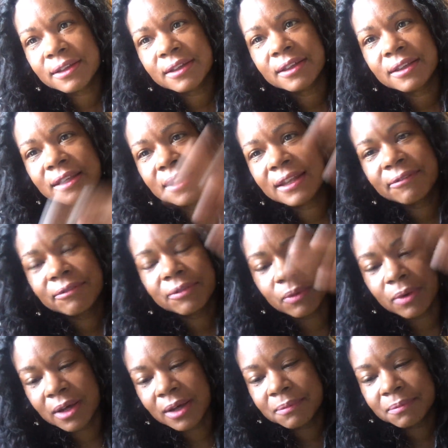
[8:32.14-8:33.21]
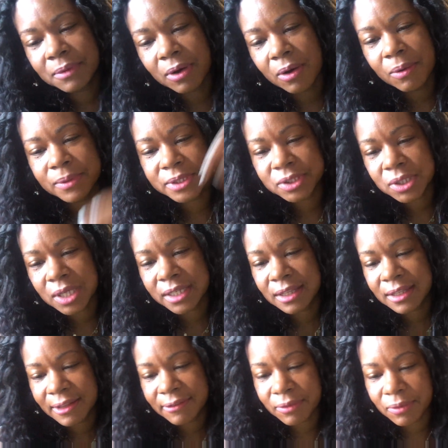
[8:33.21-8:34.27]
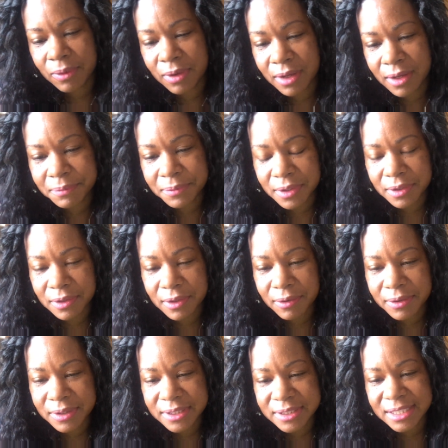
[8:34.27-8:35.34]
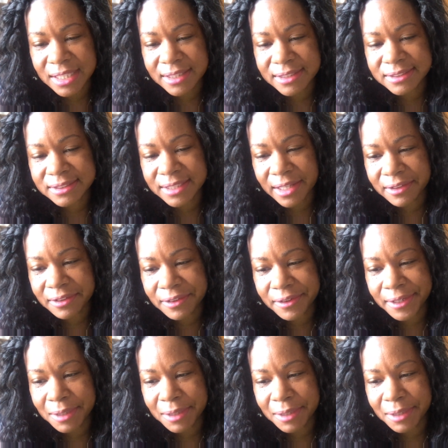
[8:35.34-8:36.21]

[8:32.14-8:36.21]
level up, always try to level up, He set a standard.